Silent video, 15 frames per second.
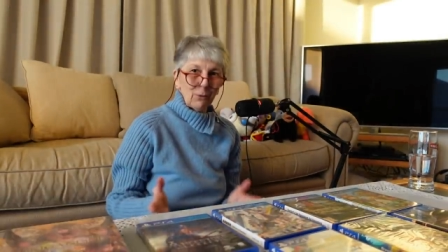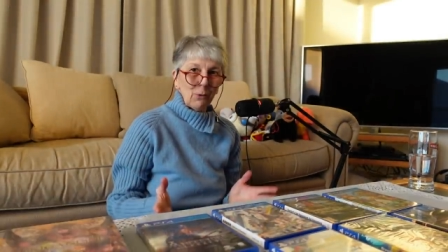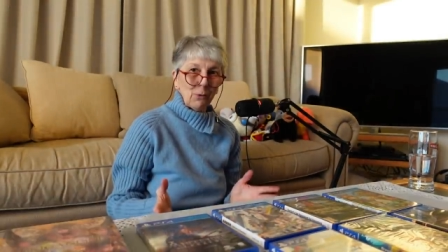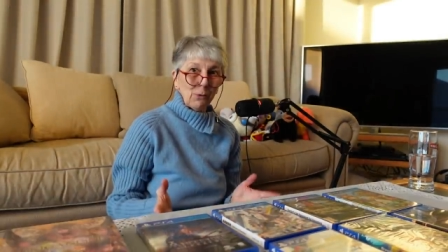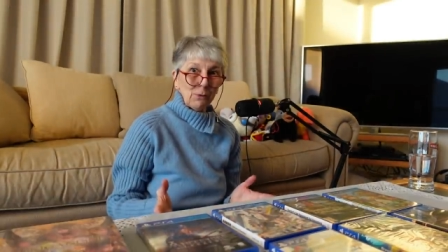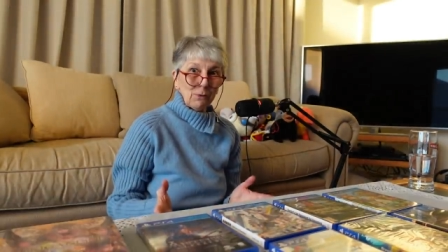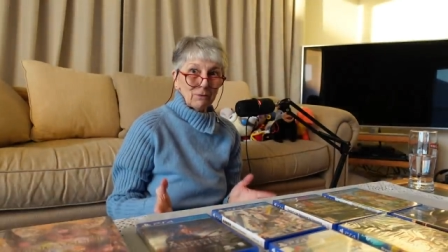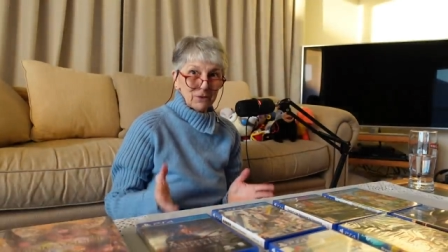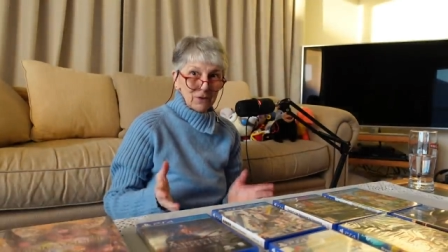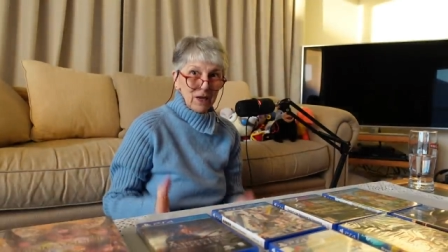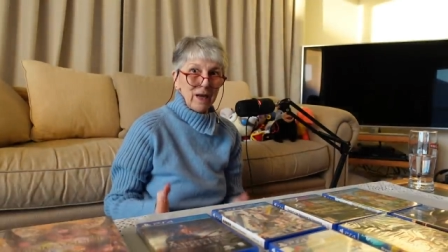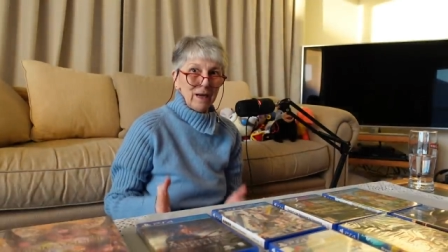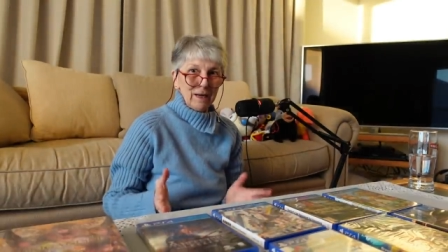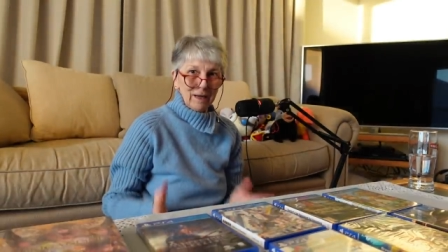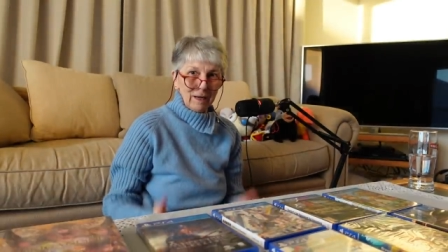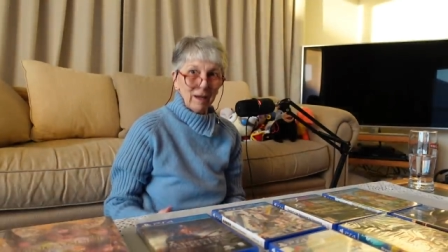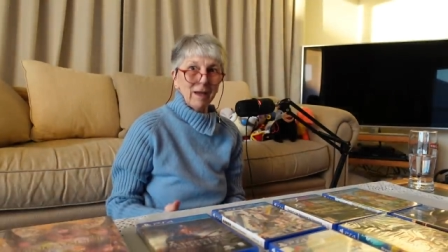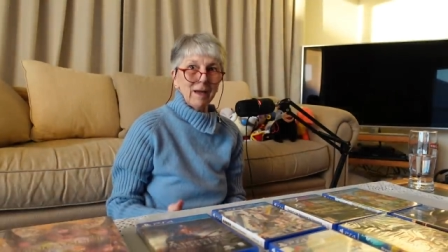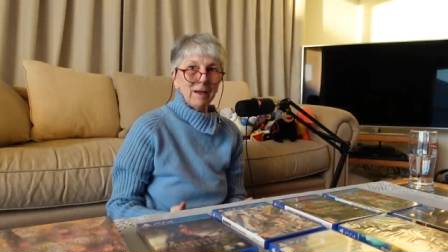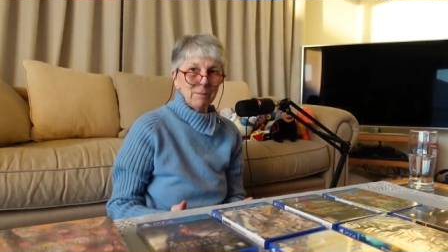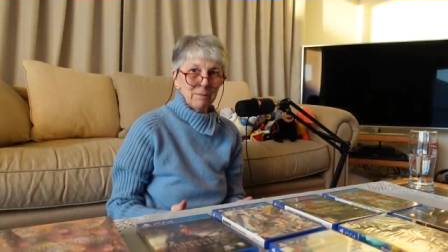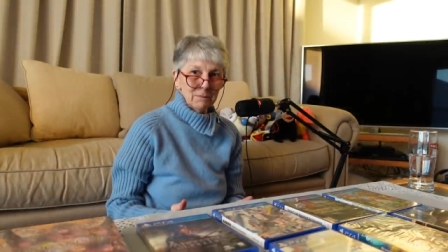all 10
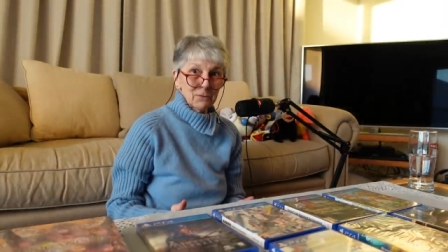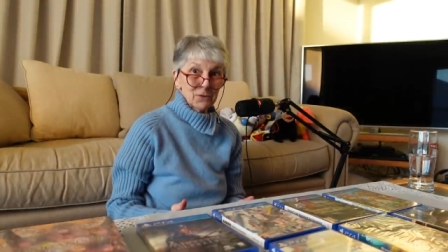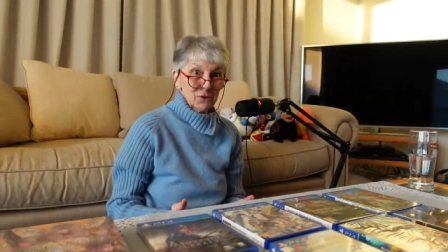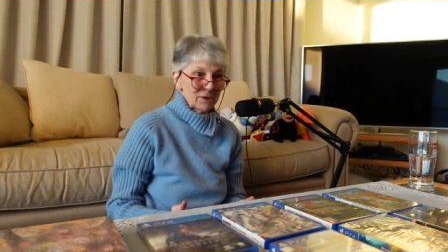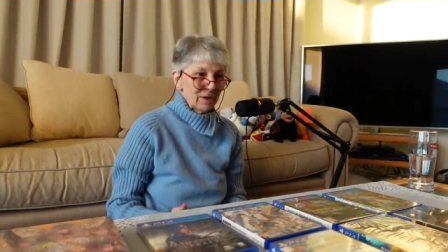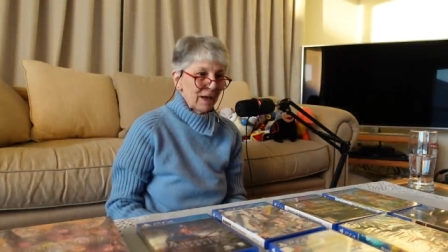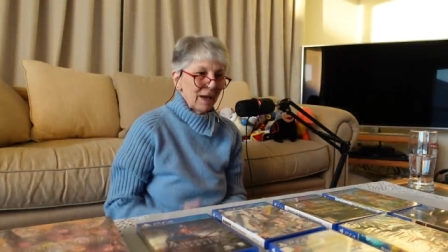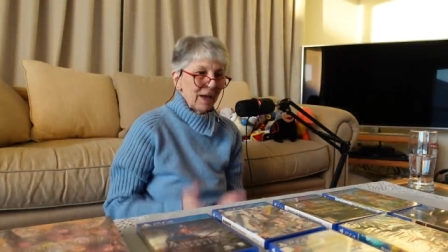games.